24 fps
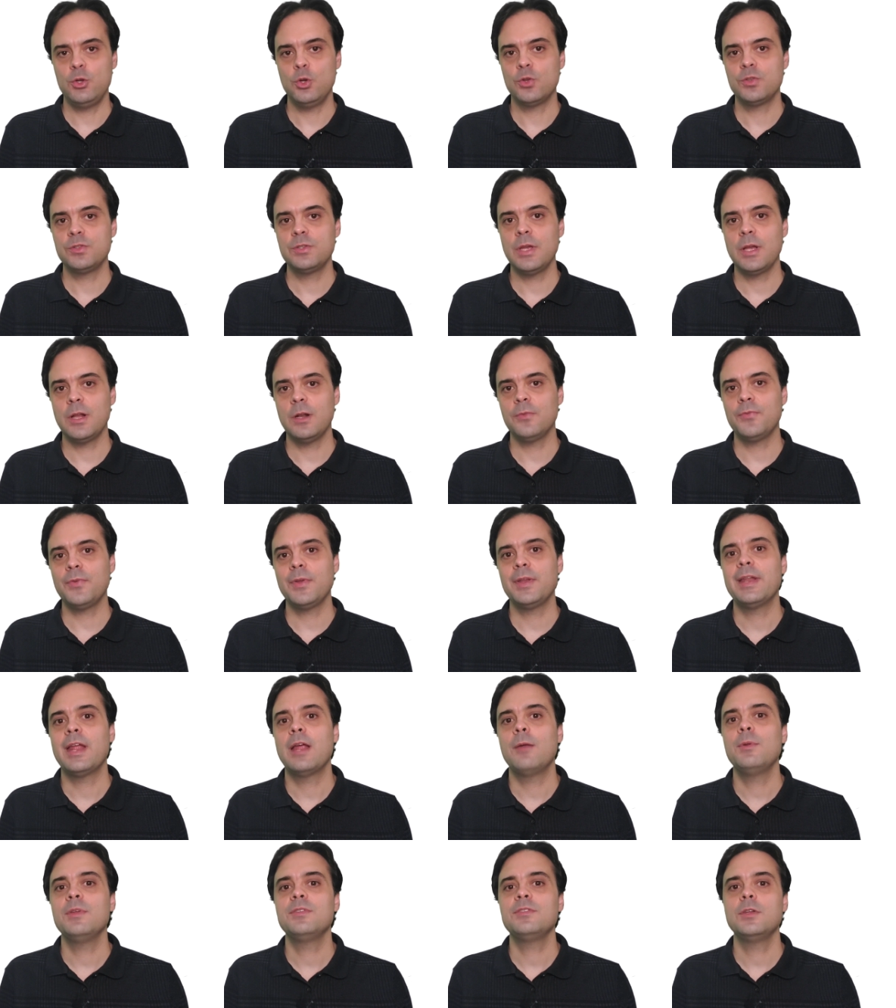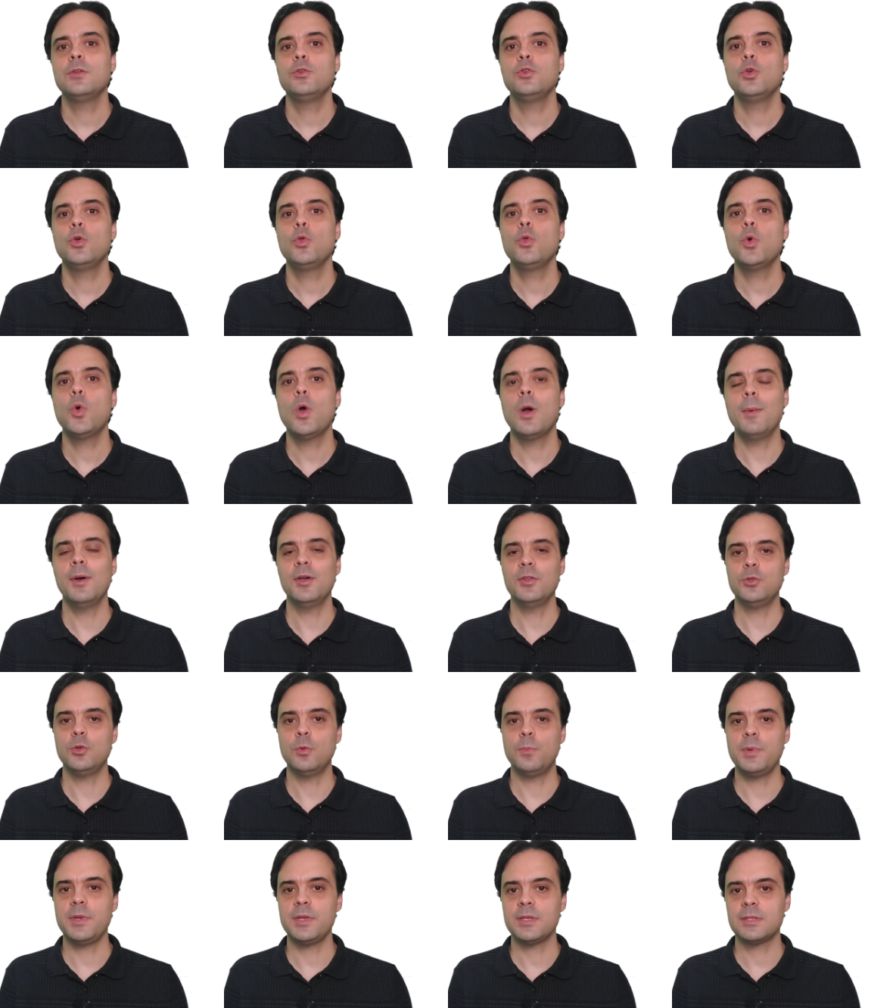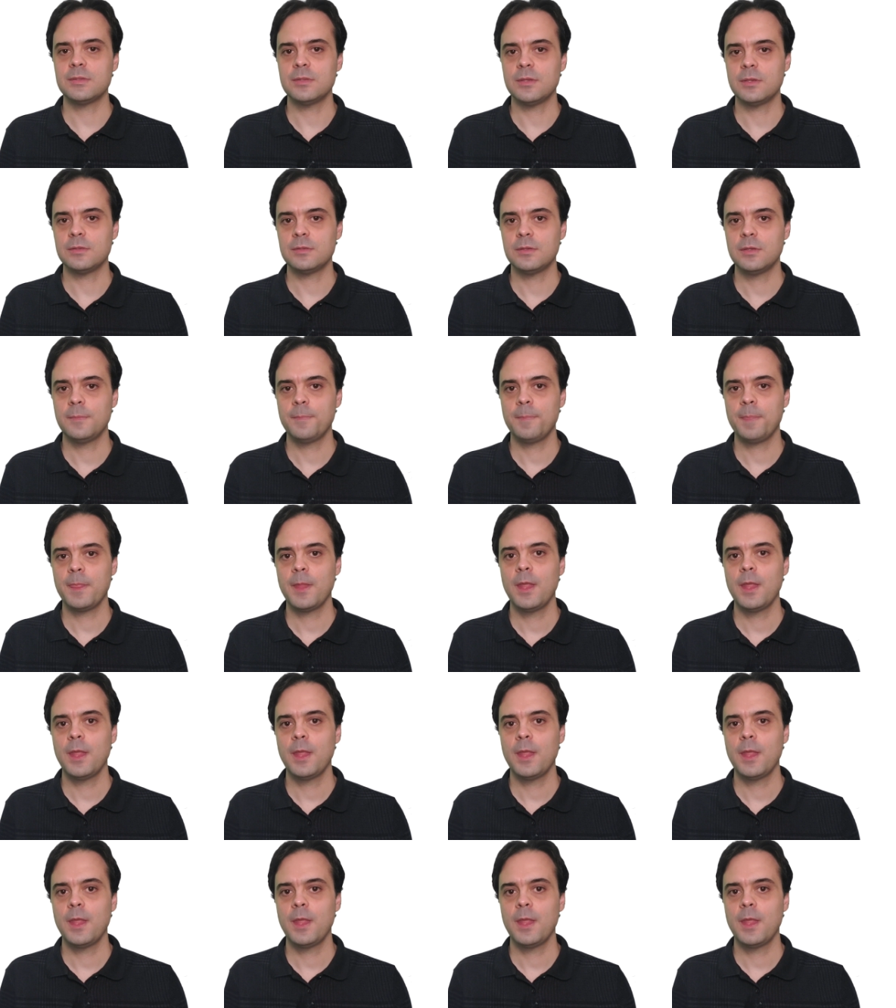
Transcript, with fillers: yourself in everything you do about your business.